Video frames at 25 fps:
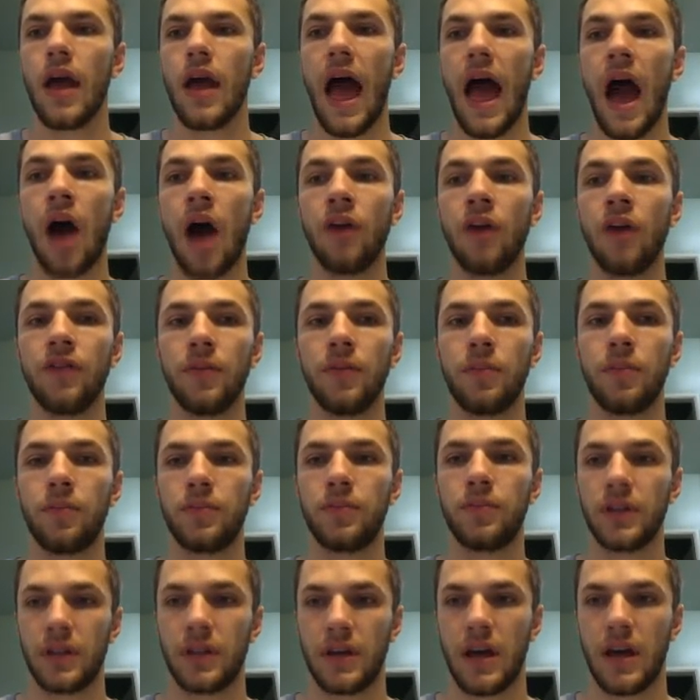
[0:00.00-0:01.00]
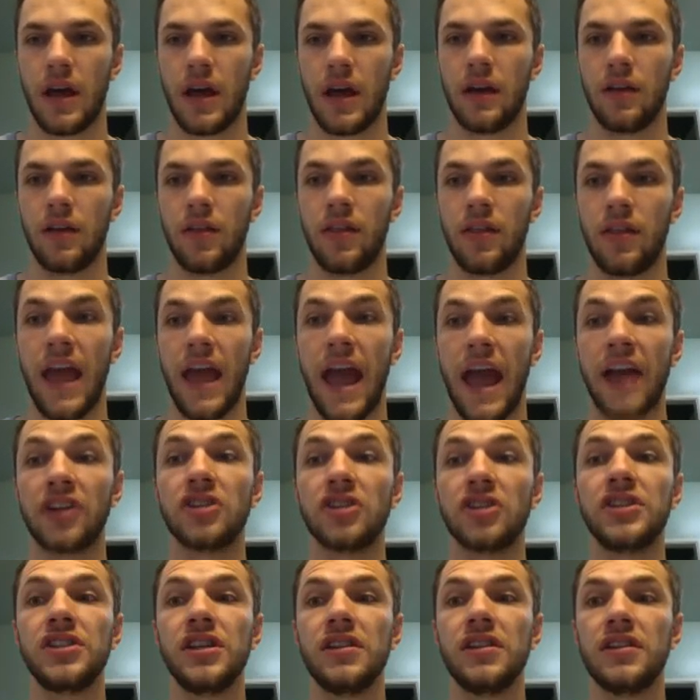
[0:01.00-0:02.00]
Alpha decay, the
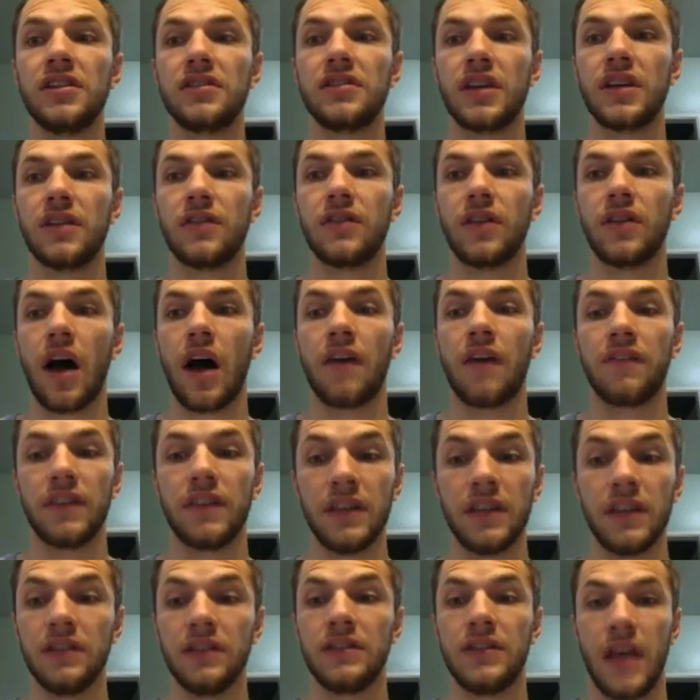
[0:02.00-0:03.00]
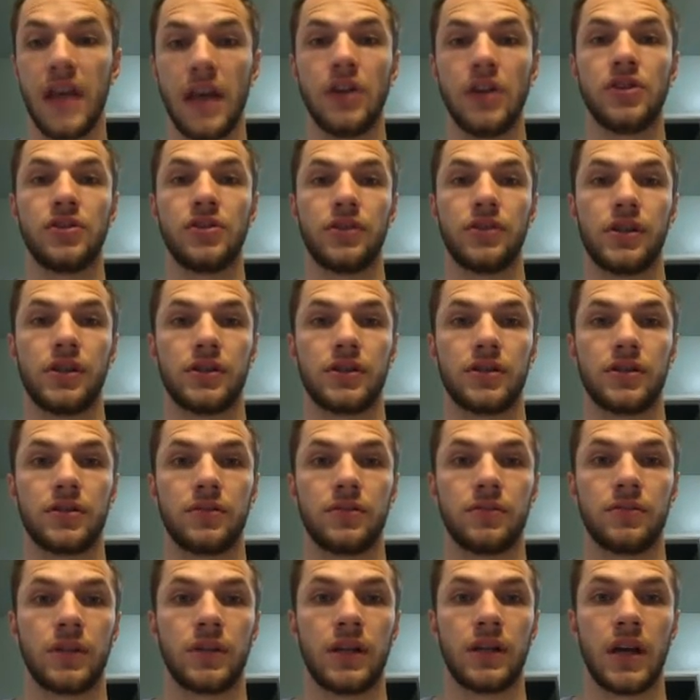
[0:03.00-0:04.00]
energy that's given off is dangerous,
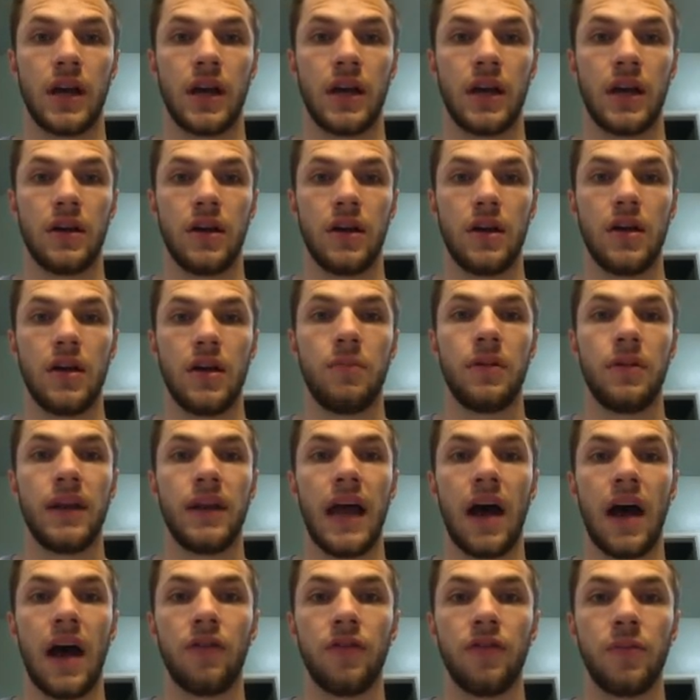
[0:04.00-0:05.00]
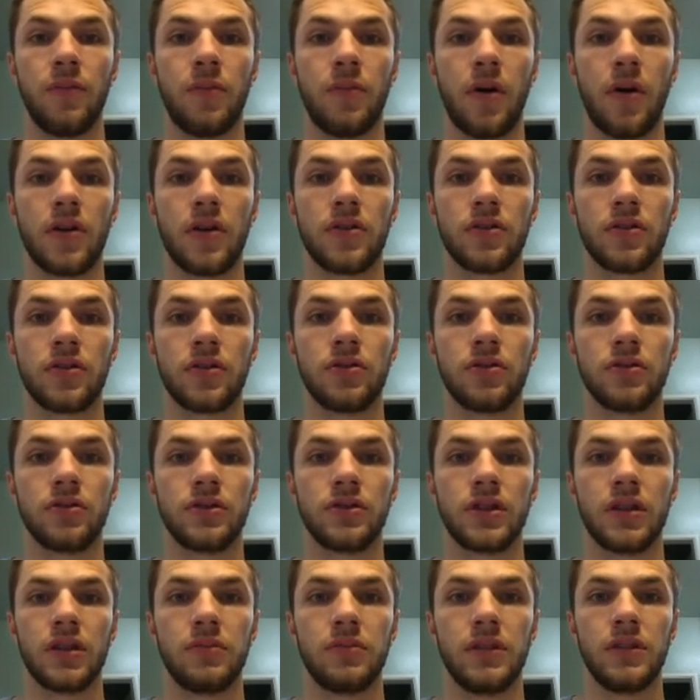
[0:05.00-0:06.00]
okay? But alpha
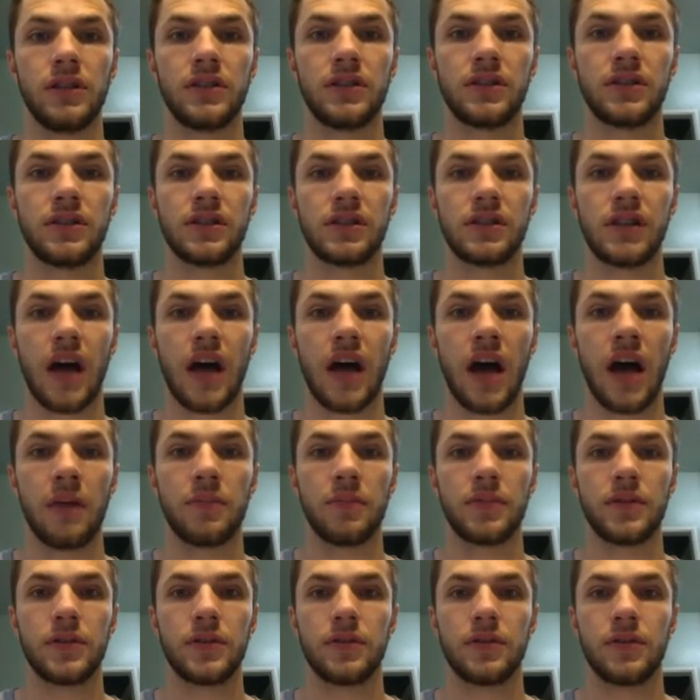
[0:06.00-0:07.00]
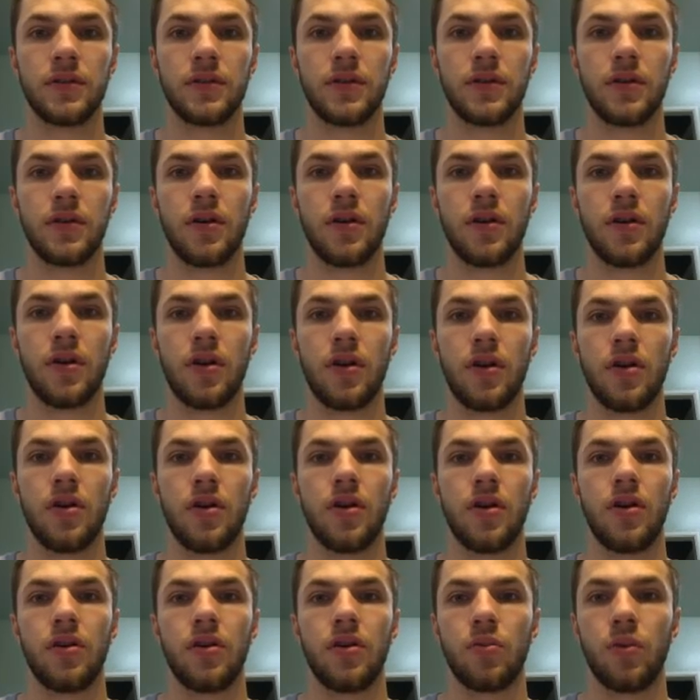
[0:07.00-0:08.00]
particles can be stopped
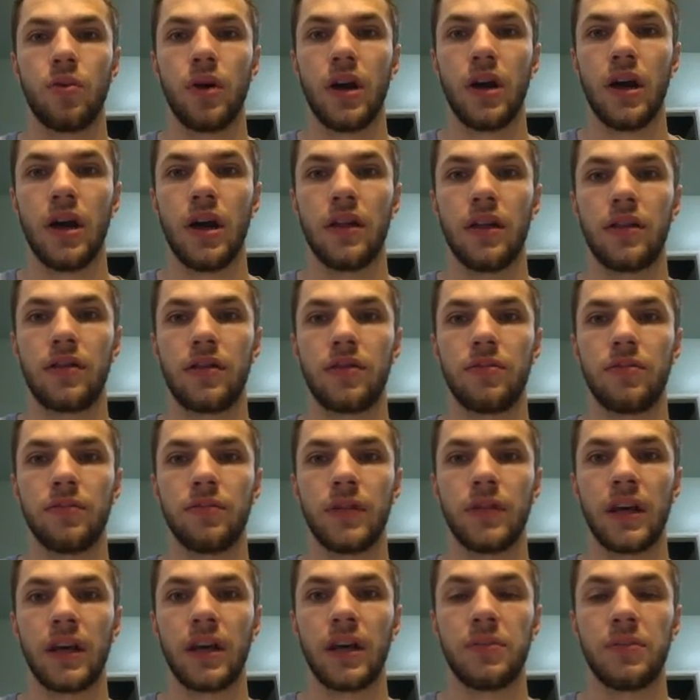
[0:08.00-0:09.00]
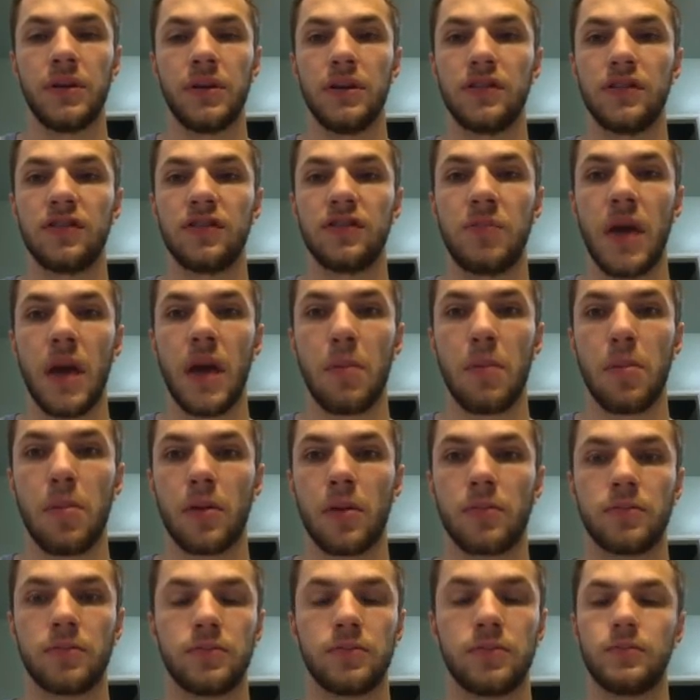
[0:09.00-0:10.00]
with like a piece of paper.
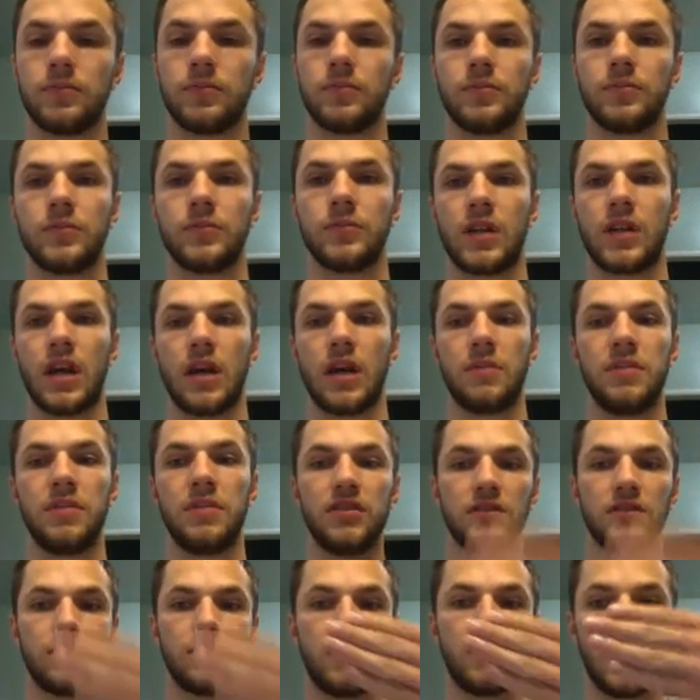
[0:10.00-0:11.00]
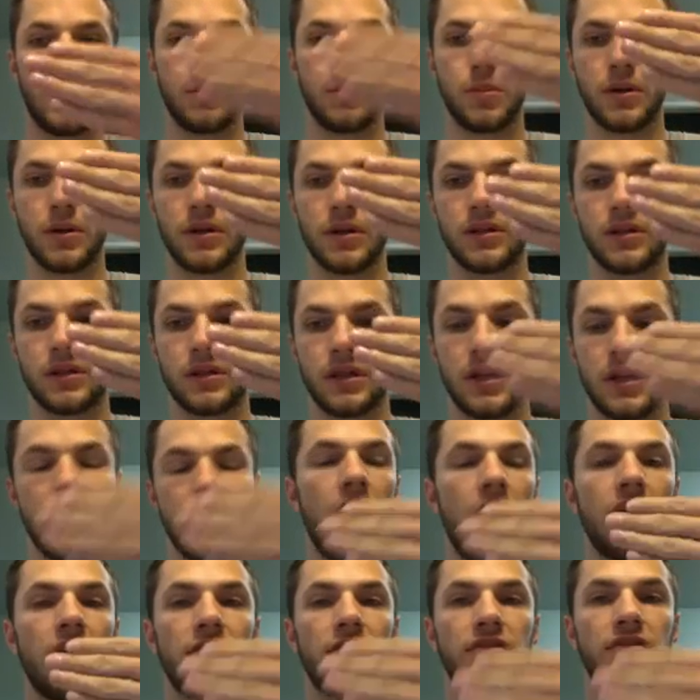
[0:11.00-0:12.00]
Okay, a piece of paper is
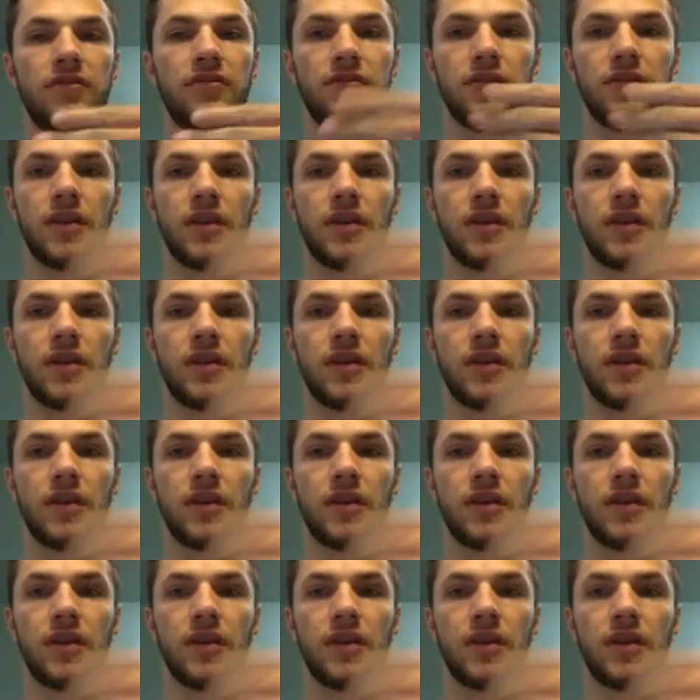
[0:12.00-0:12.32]
enough